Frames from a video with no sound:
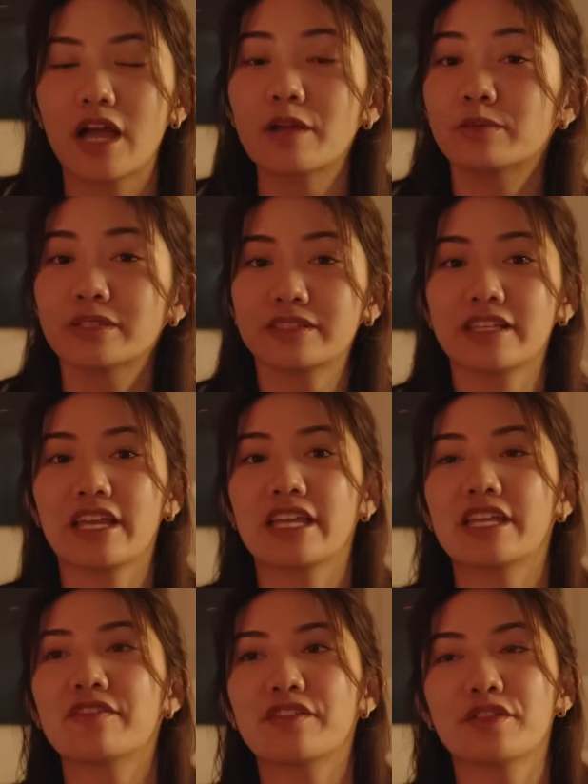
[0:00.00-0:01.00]
I will say,
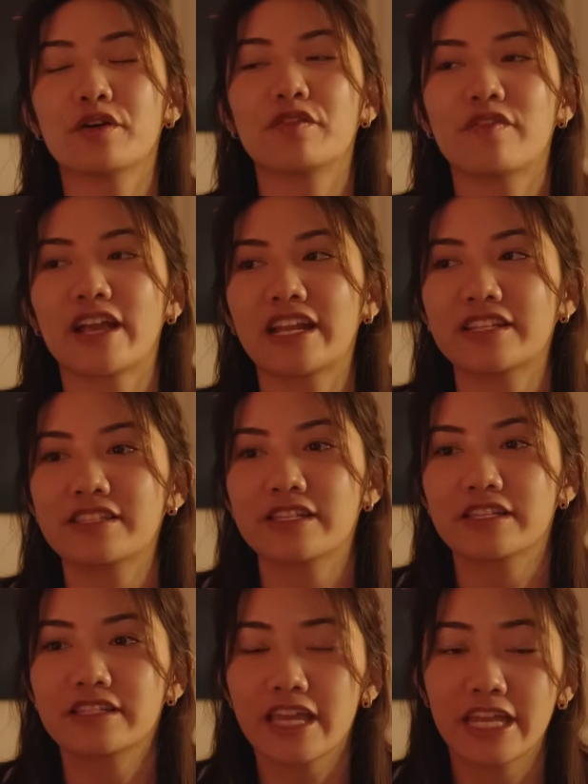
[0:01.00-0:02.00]
even though
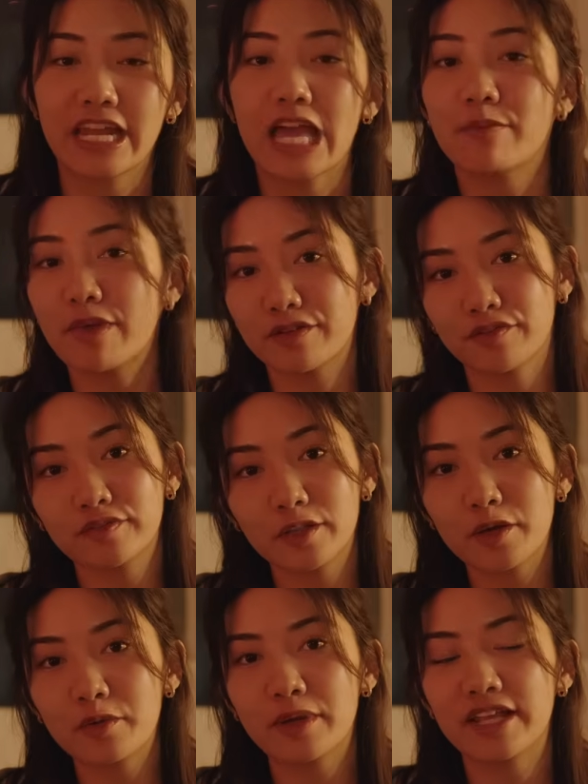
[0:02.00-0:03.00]
finances can ebb and
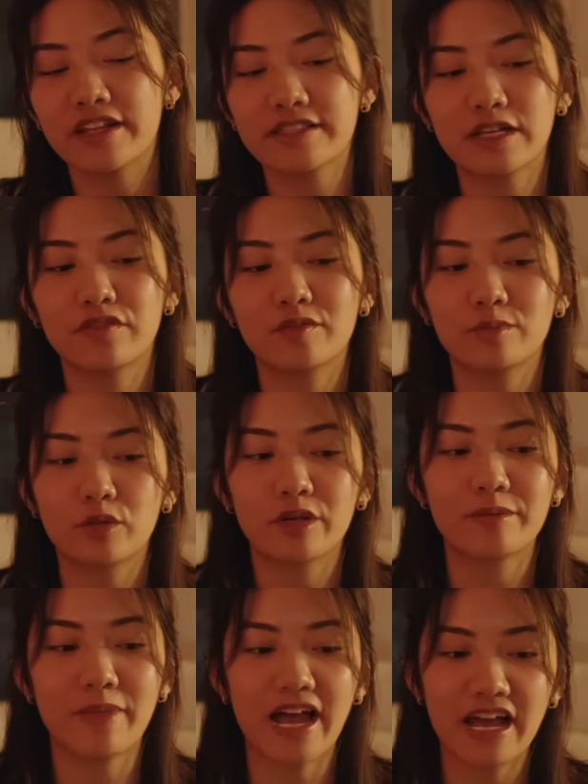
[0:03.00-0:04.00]
flow in a
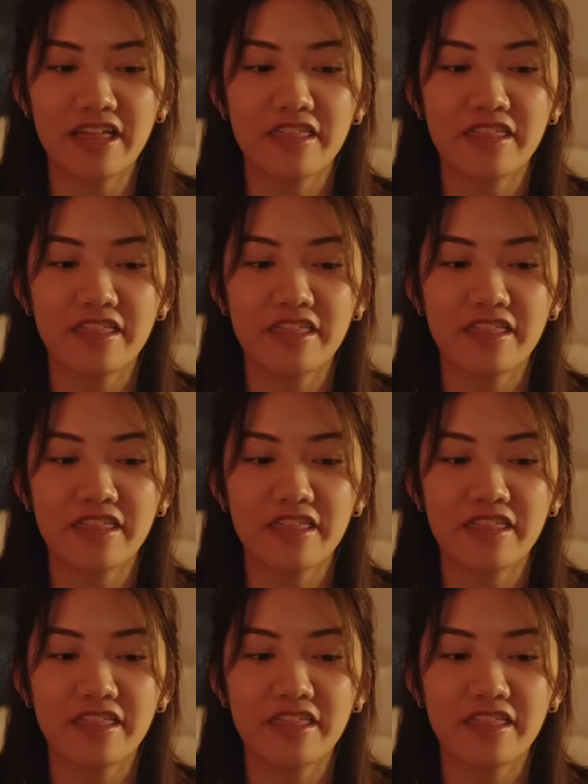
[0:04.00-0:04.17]
self-employed path,